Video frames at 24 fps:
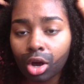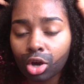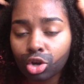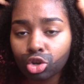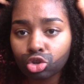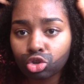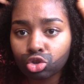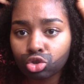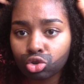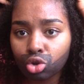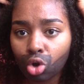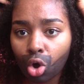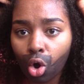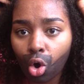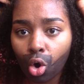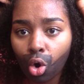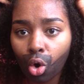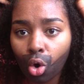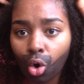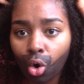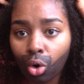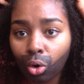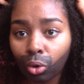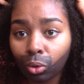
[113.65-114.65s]
So,
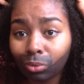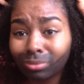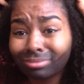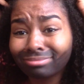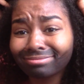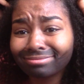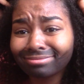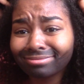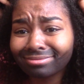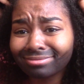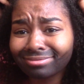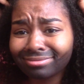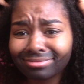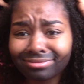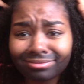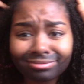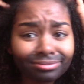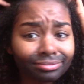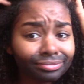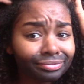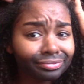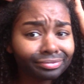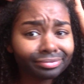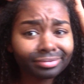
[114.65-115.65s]

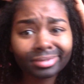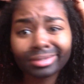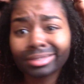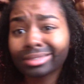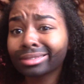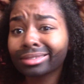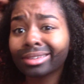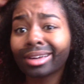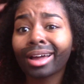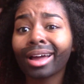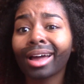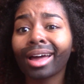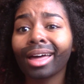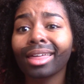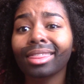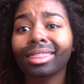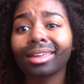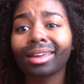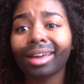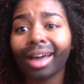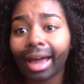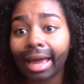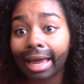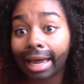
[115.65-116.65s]
mm, I
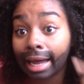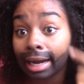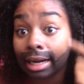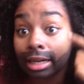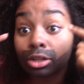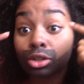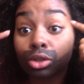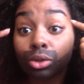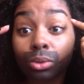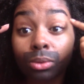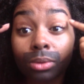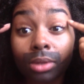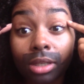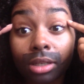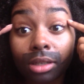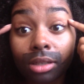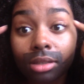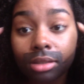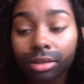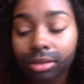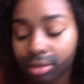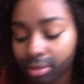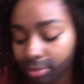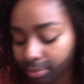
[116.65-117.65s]
think I gotta do
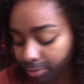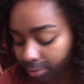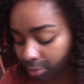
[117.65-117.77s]
these.